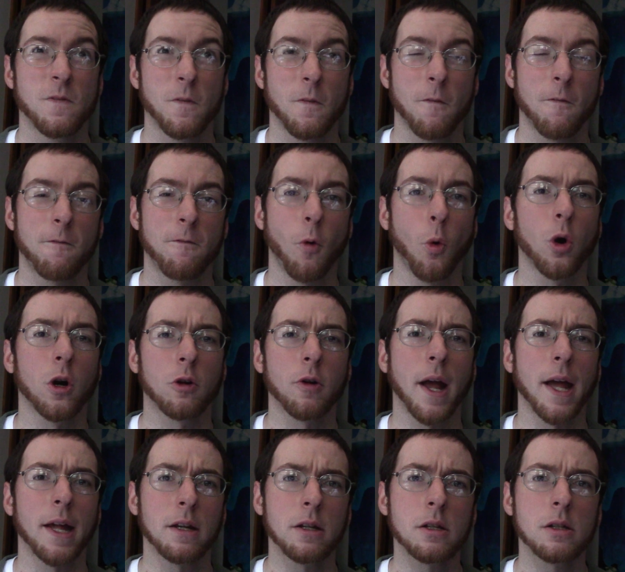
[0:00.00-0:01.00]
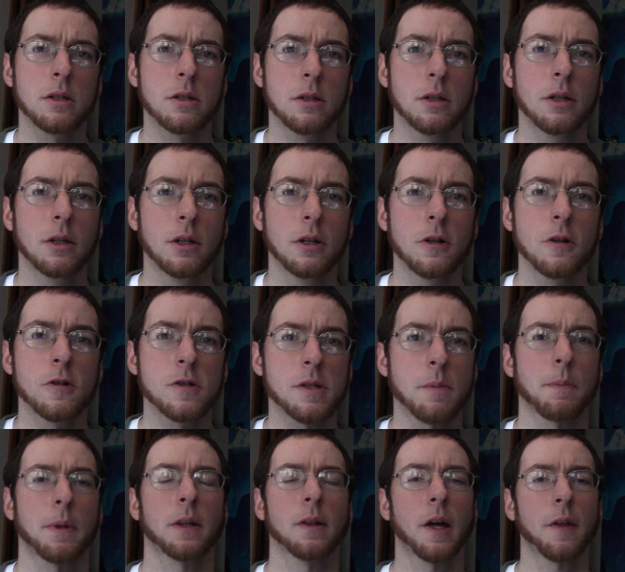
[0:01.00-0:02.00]
$4,000 or
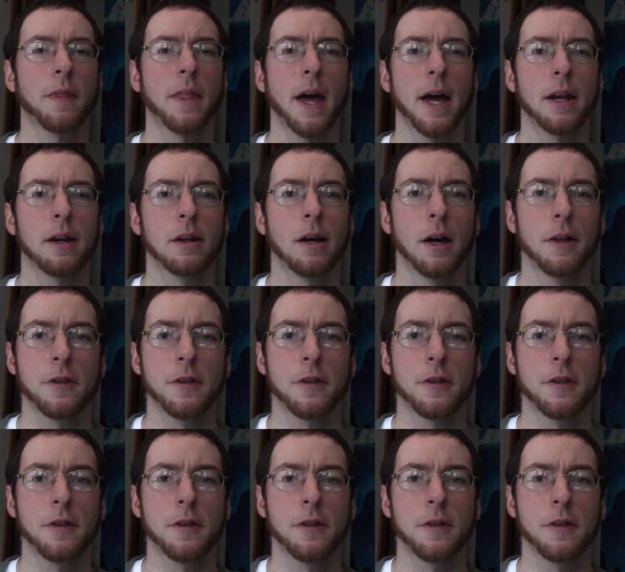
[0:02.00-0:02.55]
something like that.